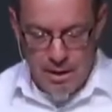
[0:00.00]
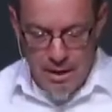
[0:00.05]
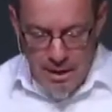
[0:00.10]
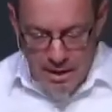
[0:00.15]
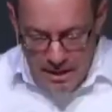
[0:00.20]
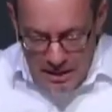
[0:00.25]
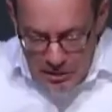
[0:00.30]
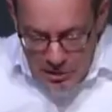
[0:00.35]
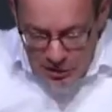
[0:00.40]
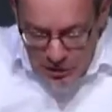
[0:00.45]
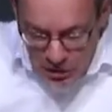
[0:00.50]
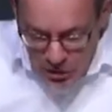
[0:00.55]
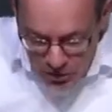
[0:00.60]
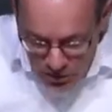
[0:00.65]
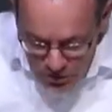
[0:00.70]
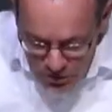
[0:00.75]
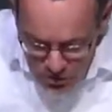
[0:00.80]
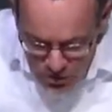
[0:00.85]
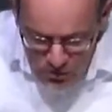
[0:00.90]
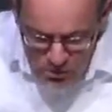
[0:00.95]
It's the
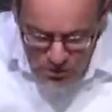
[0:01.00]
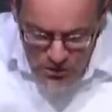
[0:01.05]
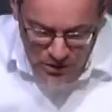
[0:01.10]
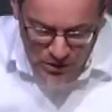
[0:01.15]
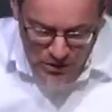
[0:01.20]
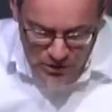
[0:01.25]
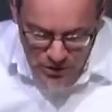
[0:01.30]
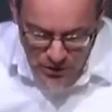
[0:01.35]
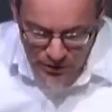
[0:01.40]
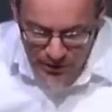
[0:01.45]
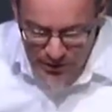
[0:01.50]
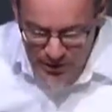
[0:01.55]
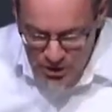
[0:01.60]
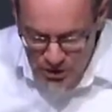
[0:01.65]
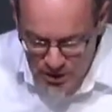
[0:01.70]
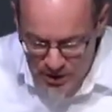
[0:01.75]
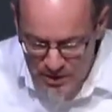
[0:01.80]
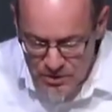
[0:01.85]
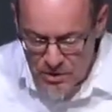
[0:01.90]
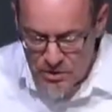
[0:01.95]
good news concerning
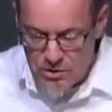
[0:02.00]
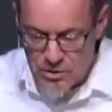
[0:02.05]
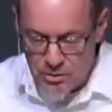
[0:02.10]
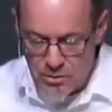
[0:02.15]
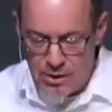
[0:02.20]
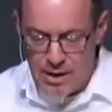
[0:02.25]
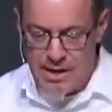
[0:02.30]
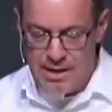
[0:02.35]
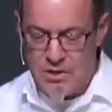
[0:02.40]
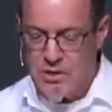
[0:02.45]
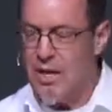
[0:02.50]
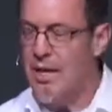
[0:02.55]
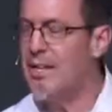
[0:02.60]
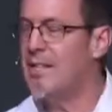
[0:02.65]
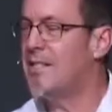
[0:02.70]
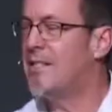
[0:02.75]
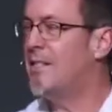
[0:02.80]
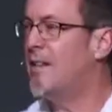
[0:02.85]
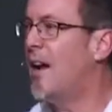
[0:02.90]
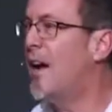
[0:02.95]
Jesus Christ and
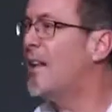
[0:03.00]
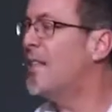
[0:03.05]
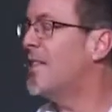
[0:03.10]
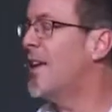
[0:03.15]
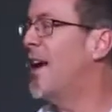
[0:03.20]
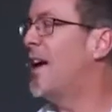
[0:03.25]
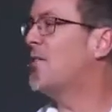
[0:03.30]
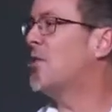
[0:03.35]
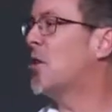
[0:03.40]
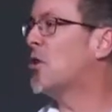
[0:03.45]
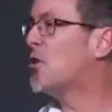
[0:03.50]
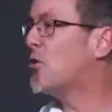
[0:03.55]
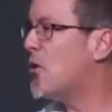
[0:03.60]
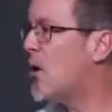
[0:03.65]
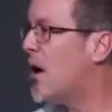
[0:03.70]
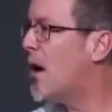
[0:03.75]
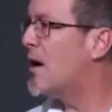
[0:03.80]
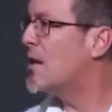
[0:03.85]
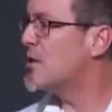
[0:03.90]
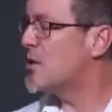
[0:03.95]
his death at the
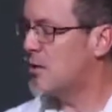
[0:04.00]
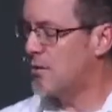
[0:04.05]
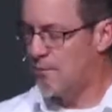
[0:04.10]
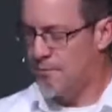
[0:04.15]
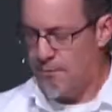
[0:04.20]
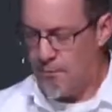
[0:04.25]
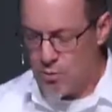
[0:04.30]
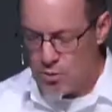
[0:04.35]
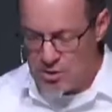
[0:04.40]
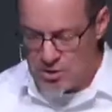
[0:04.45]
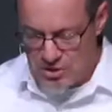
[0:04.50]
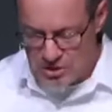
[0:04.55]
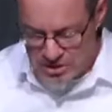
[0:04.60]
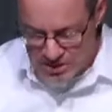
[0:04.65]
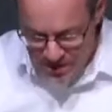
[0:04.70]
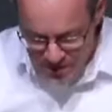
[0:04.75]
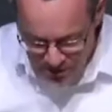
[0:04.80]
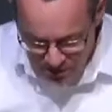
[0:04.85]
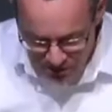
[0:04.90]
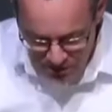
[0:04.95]
cross for
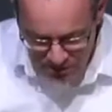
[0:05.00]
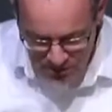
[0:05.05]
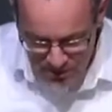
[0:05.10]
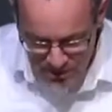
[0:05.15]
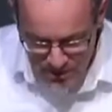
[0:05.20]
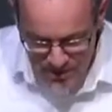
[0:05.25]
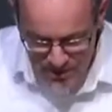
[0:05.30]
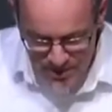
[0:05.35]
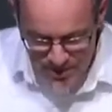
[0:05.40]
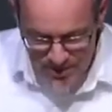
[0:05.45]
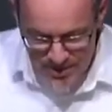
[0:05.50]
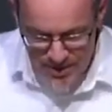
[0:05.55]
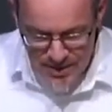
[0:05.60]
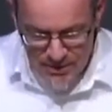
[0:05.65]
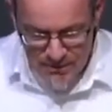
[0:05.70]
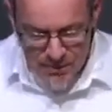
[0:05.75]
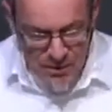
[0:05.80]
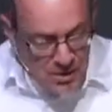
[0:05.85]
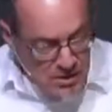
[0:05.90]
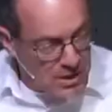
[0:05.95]
sinners,
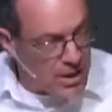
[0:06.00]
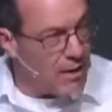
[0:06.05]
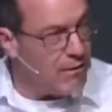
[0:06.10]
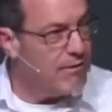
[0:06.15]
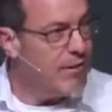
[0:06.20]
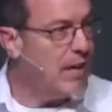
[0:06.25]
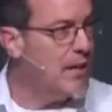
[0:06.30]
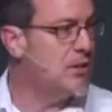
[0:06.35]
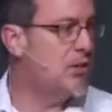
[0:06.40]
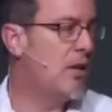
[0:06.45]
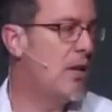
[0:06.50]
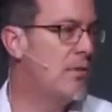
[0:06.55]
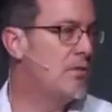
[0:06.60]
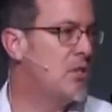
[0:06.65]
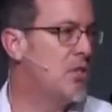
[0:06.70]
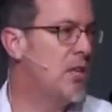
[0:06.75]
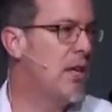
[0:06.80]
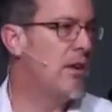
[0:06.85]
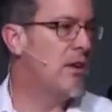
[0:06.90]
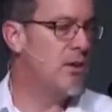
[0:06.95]
for the salvation of
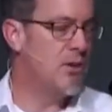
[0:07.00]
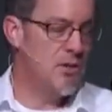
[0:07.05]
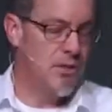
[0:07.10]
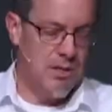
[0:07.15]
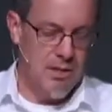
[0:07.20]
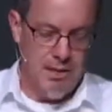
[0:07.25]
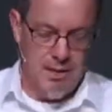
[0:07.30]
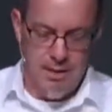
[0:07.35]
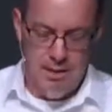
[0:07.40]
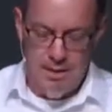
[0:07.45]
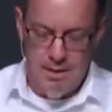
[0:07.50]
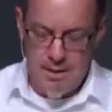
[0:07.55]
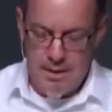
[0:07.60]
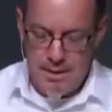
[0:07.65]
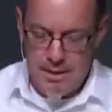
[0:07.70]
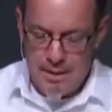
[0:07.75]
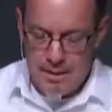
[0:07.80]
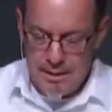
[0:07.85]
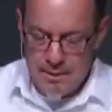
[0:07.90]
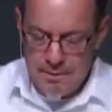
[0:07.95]
sinners.
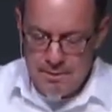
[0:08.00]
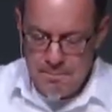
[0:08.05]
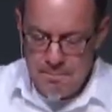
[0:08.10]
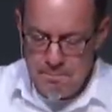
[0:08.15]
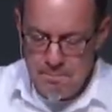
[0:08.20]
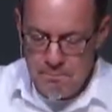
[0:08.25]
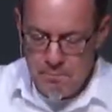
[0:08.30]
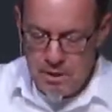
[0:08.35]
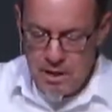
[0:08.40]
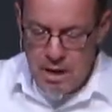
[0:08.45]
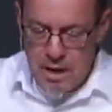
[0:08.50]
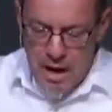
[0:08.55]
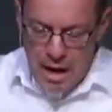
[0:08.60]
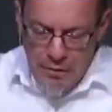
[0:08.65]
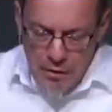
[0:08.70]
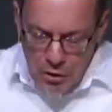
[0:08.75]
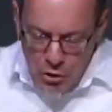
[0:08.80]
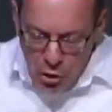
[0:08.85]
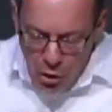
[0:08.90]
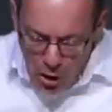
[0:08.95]

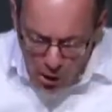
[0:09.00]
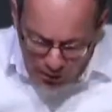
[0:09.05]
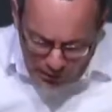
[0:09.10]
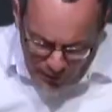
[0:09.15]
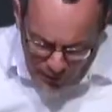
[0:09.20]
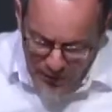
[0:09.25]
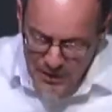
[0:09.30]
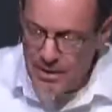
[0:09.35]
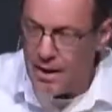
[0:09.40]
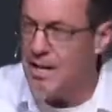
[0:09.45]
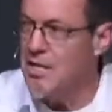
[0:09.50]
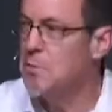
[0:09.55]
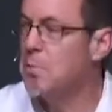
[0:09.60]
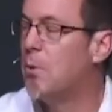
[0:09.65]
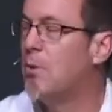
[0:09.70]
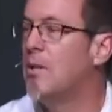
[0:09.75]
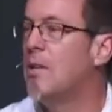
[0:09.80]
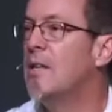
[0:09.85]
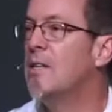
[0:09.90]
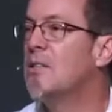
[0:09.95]
And the call in the
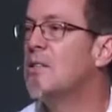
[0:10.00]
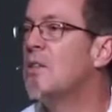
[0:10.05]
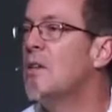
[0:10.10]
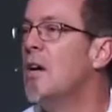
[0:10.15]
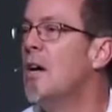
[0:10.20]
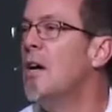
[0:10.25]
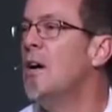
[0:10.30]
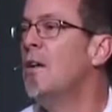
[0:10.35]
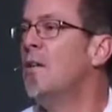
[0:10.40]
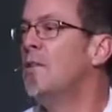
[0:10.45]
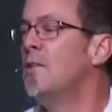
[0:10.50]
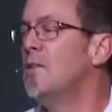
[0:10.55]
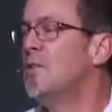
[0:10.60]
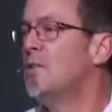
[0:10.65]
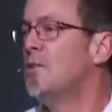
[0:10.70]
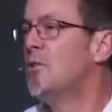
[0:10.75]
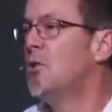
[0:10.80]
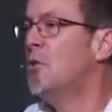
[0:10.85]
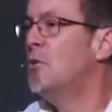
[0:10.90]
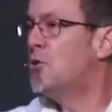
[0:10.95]
gospel is
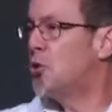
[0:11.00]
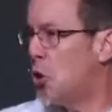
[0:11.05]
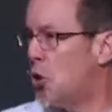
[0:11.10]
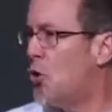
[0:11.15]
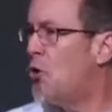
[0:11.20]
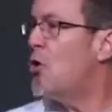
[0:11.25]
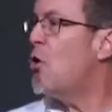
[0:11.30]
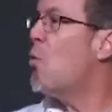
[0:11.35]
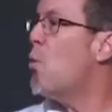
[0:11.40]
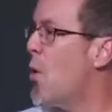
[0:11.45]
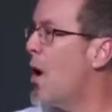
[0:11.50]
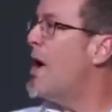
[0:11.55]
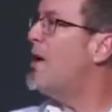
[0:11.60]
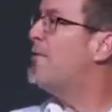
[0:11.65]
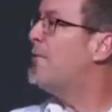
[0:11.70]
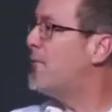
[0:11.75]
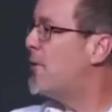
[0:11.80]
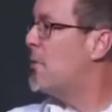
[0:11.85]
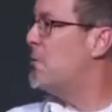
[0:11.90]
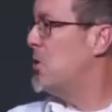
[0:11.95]
to turn away
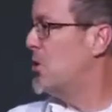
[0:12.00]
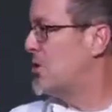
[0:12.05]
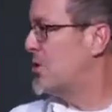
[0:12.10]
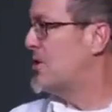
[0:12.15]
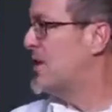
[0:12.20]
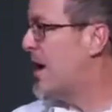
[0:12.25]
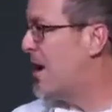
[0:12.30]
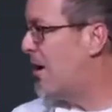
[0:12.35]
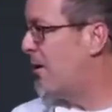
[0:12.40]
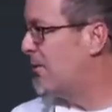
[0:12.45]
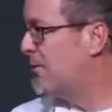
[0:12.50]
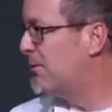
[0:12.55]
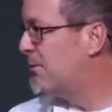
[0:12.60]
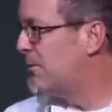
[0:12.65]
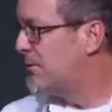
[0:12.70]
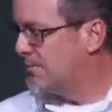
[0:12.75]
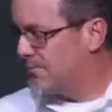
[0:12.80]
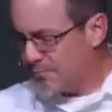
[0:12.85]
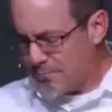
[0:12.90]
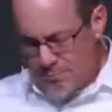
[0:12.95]
from yourself,
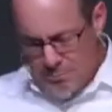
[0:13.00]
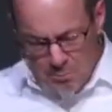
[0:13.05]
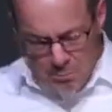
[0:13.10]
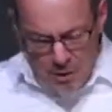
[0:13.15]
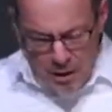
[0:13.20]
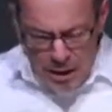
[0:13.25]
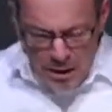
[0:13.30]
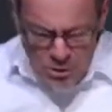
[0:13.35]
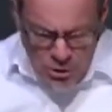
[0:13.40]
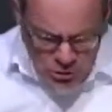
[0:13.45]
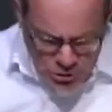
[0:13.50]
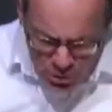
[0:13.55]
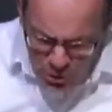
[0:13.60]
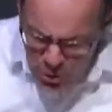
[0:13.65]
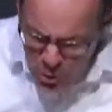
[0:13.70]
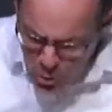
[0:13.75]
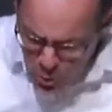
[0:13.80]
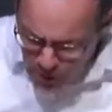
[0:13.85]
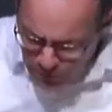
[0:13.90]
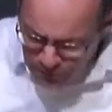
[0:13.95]
to
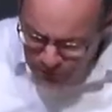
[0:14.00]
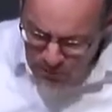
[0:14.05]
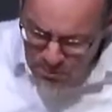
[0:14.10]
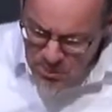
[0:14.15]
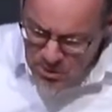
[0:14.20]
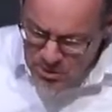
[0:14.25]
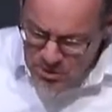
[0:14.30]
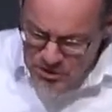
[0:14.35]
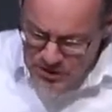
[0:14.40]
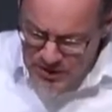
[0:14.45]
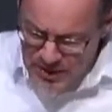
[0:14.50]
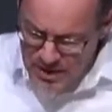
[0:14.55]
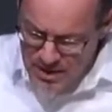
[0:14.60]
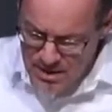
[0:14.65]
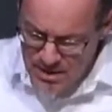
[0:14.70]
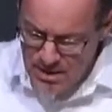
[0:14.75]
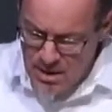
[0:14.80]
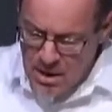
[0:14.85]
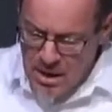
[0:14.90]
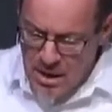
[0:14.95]
turn away from your sin,